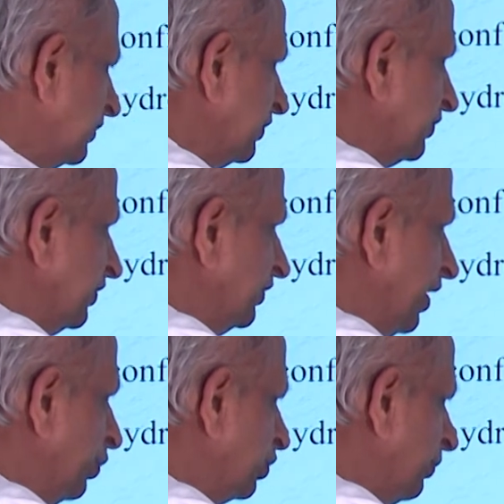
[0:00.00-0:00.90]
This is the
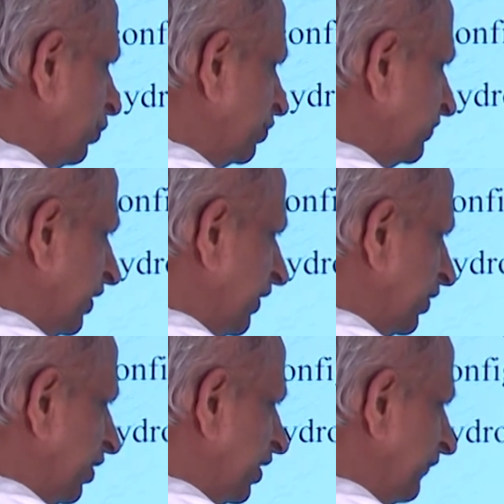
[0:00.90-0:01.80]
outermost
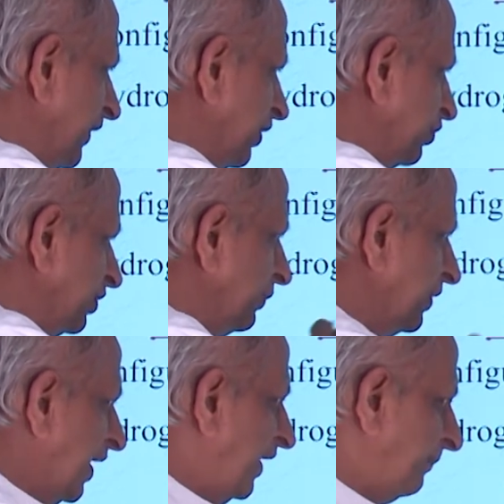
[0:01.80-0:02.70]
electron of hydrogen
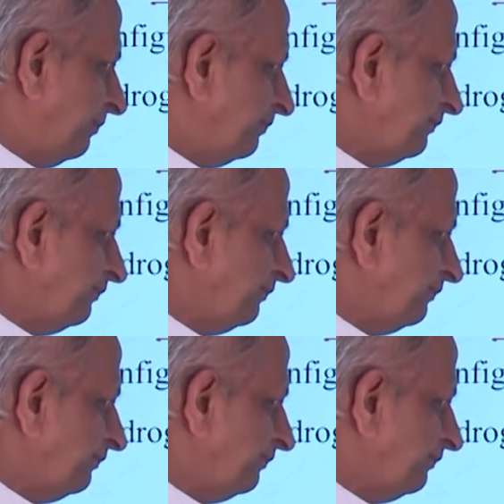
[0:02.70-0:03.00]
one atom.